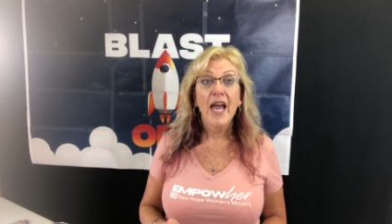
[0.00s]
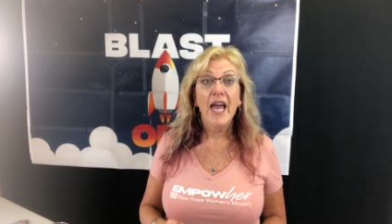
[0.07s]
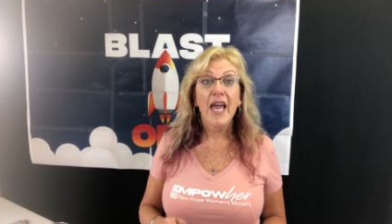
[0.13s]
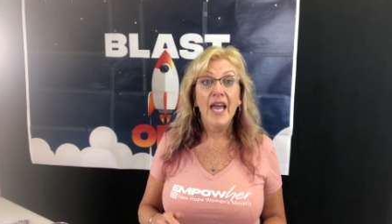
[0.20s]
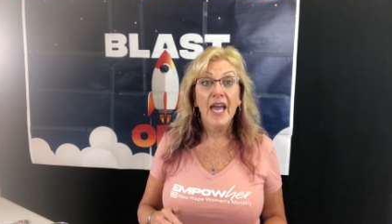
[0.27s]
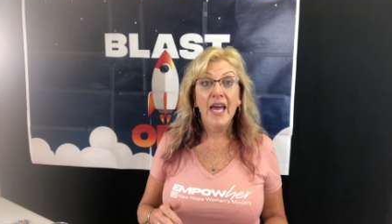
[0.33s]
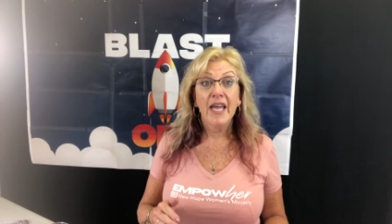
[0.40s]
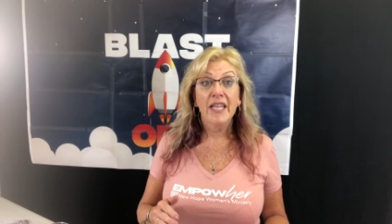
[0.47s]

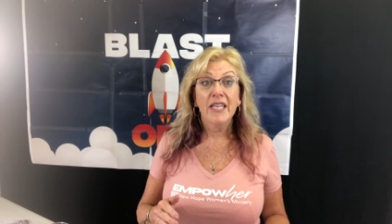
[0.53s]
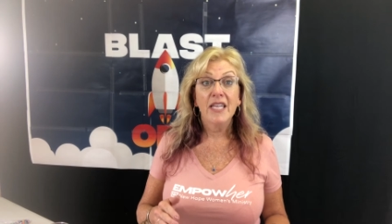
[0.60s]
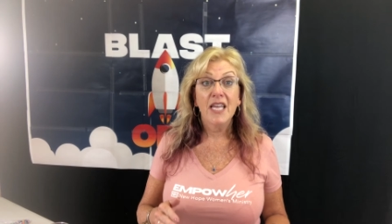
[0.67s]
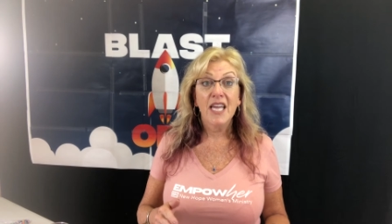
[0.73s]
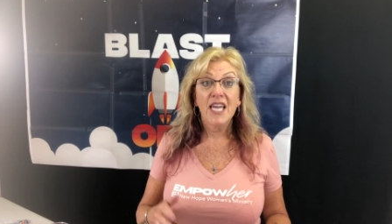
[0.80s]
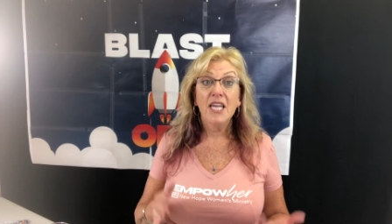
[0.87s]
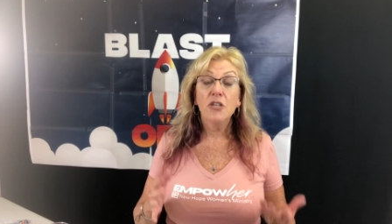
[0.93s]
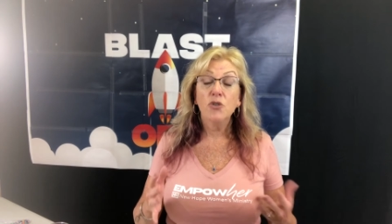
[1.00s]
and
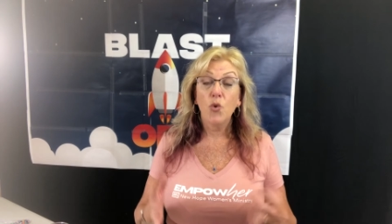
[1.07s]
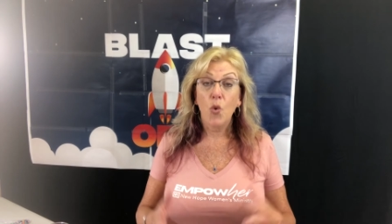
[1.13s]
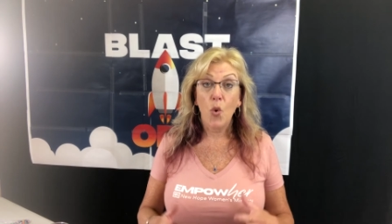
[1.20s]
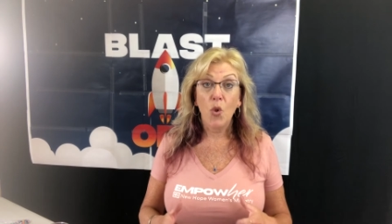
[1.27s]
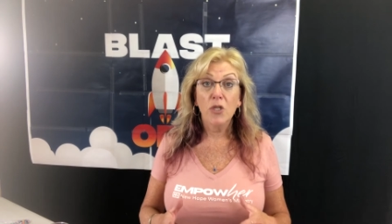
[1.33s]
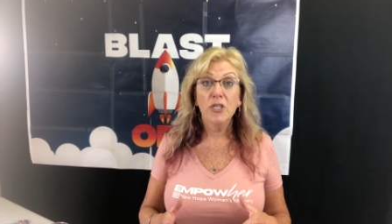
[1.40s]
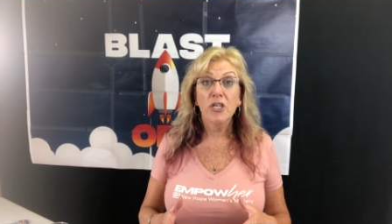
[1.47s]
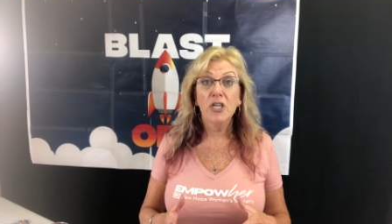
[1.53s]
he
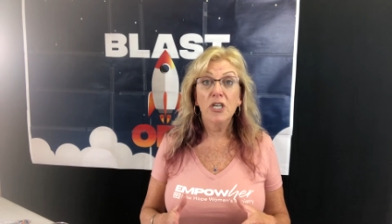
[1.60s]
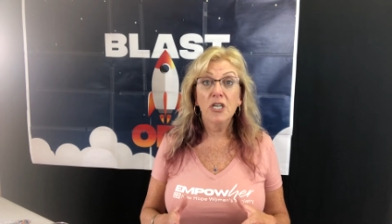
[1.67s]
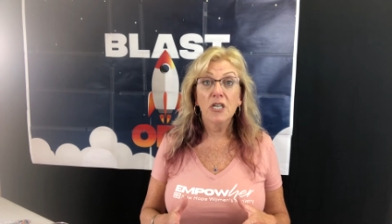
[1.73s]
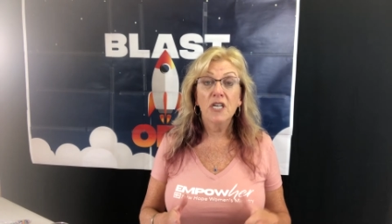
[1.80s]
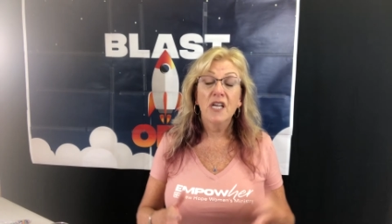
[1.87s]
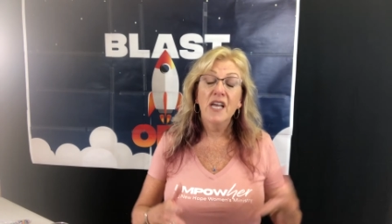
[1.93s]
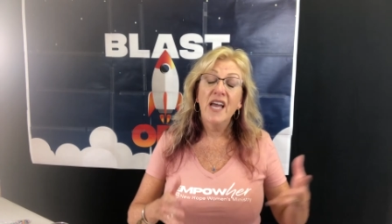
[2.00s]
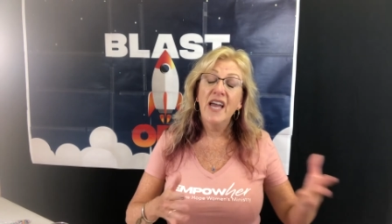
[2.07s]
told her,
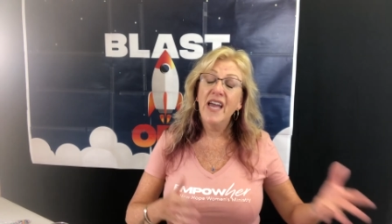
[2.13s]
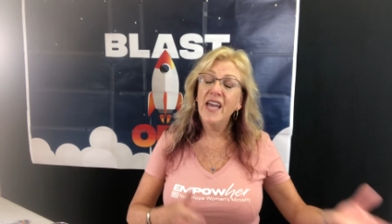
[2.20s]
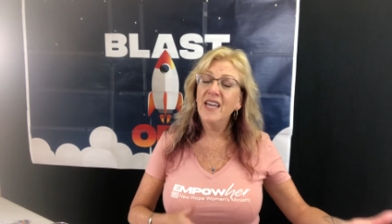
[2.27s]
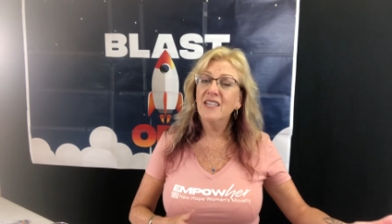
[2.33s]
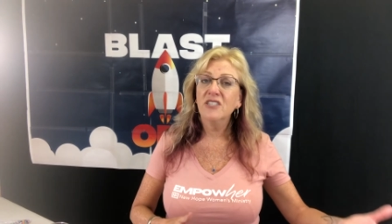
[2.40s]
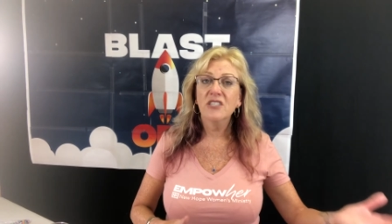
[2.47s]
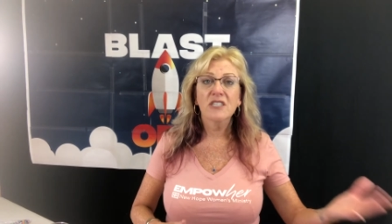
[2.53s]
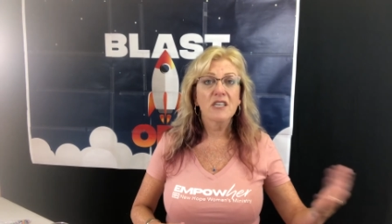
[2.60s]
hey,
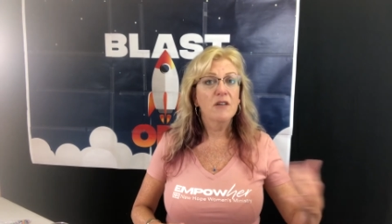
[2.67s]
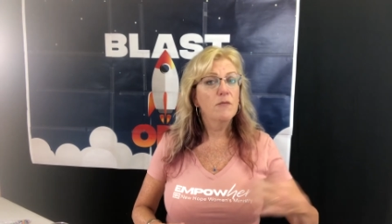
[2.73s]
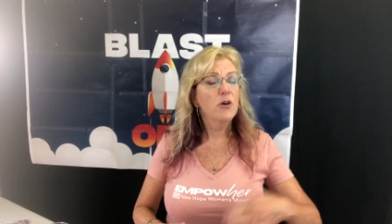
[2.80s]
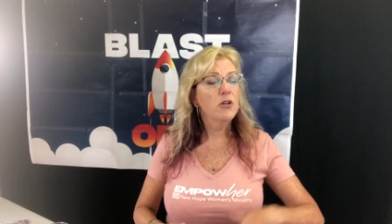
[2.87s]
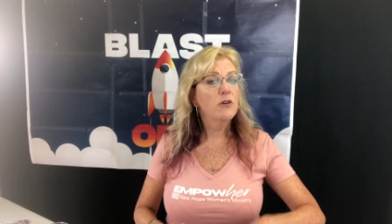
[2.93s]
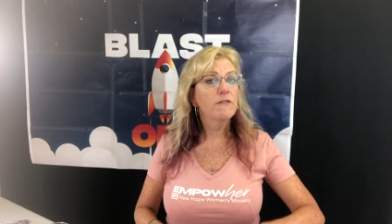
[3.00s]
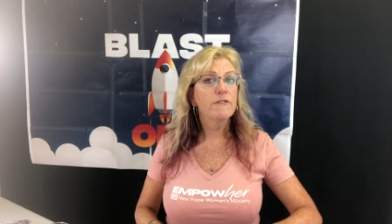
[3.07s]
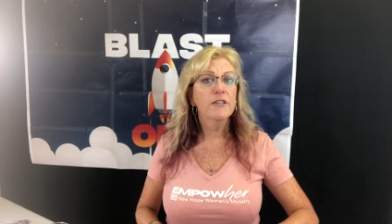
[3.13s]
just come
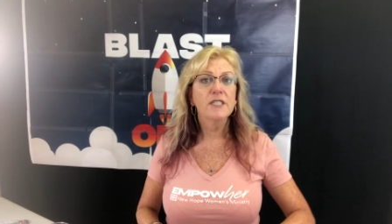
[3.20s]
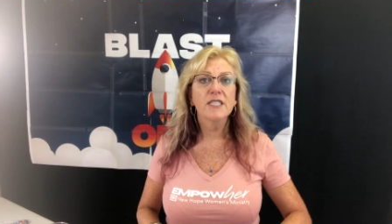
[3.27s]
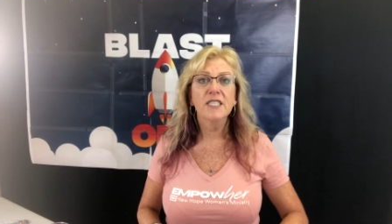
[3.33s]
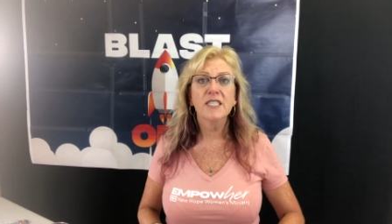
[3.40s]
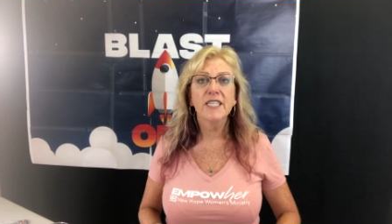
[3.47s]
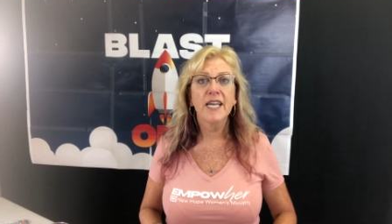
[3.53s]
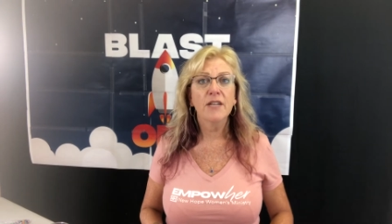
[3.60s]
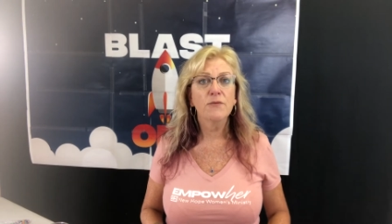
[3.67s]
on over and
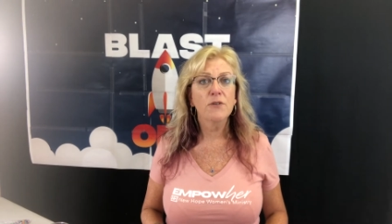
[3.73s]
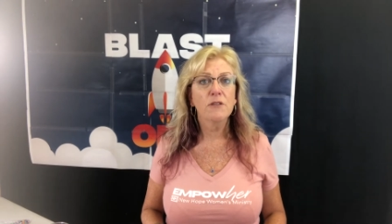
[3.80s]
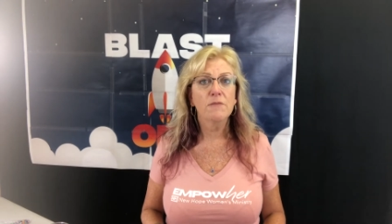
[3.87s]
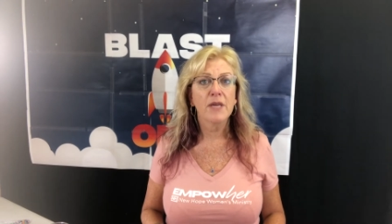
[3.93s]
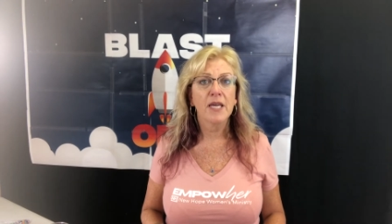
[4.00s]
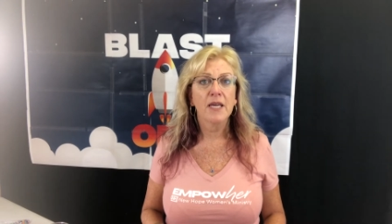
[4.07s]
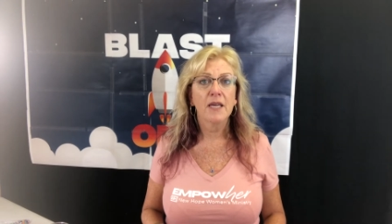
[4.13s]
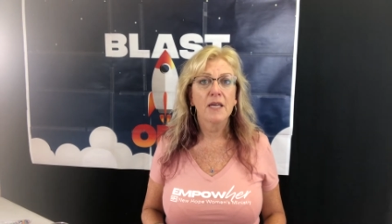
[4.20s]
sit down with
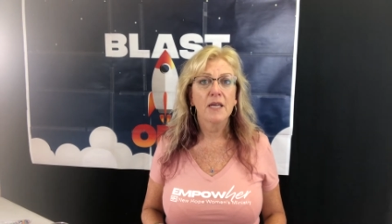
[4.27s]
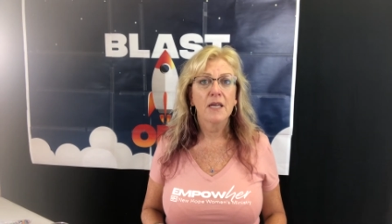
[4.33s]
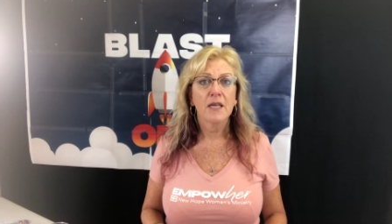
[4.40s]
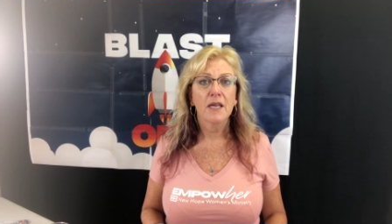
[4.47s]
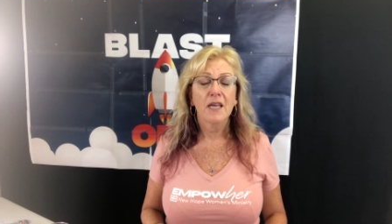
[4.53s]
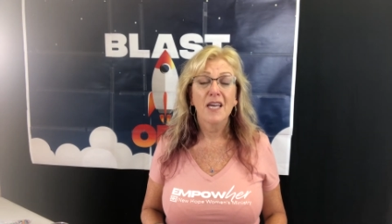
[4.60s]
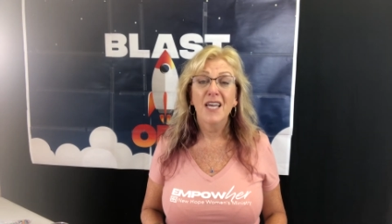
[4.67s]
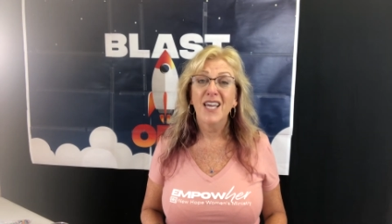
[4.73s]
me,
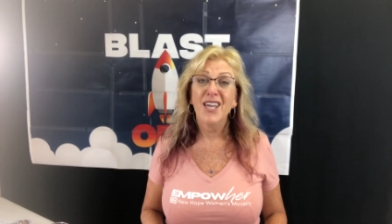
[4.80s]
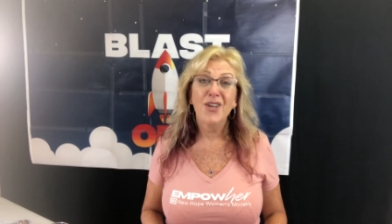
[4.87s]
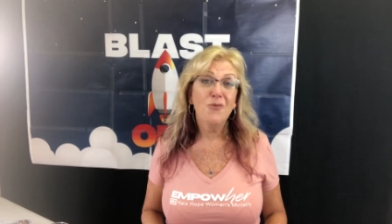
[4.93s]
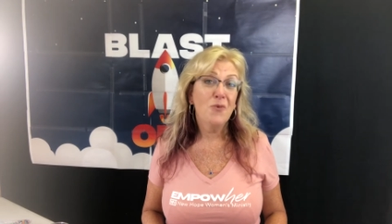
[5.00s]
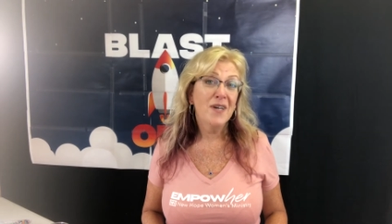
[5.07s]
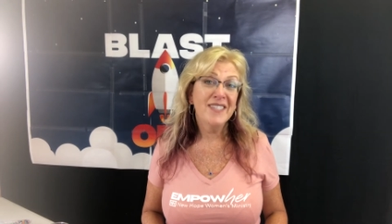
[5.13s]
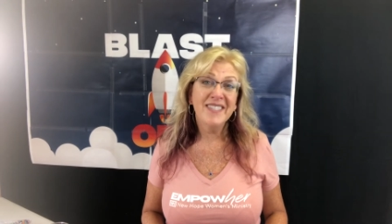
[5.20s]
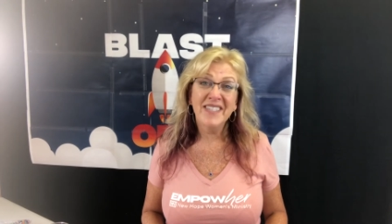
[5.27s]
he
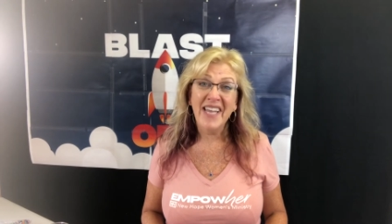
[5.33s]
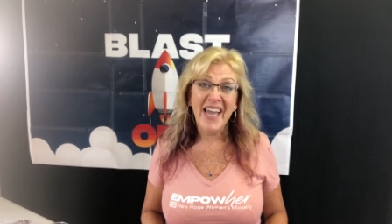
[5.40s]
wasn't